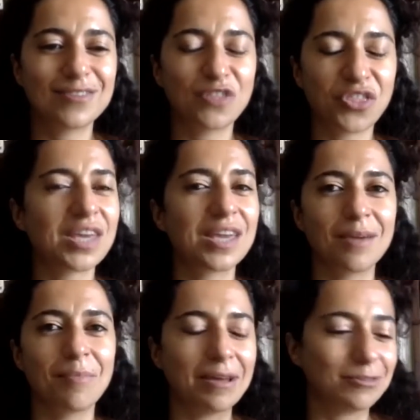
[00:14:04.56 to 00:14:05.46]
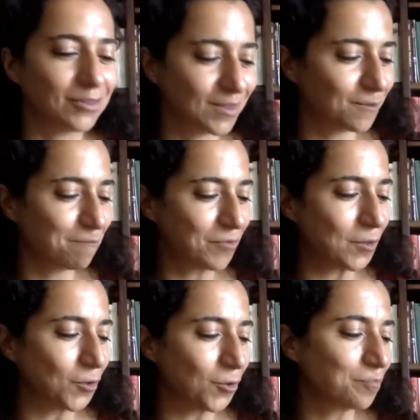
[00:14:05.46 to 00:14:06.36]
thinking about,
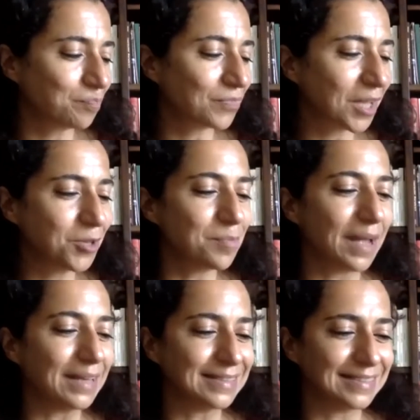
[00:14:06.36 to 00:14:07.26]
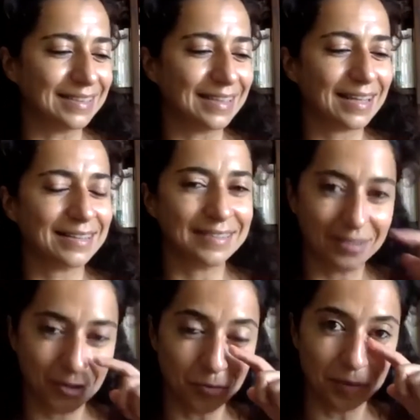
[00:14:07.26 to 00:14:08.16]
you know, humanity and
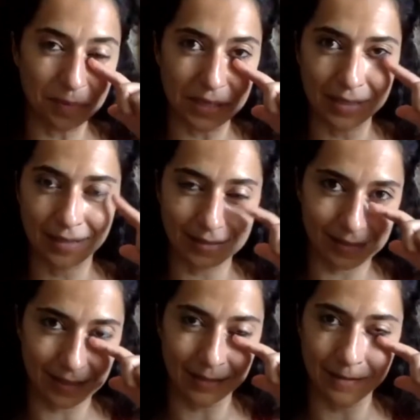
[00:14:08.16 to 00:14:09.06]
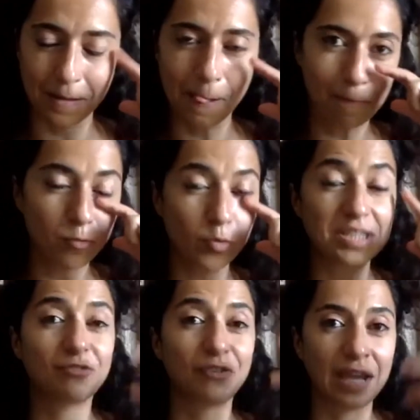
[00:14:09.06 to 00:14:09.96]
human beings and
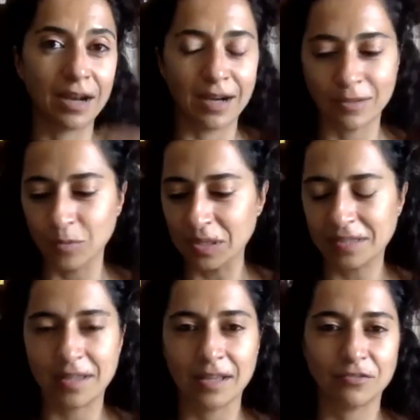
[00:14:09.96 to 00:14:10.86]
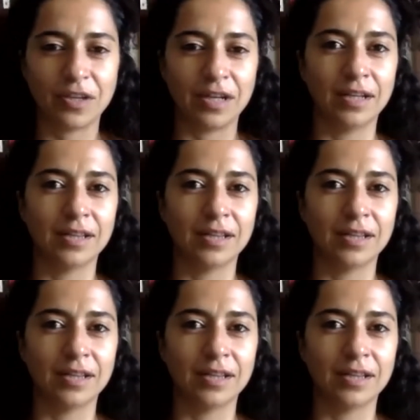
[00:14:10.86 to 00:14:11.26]
what's fair and what's not fair in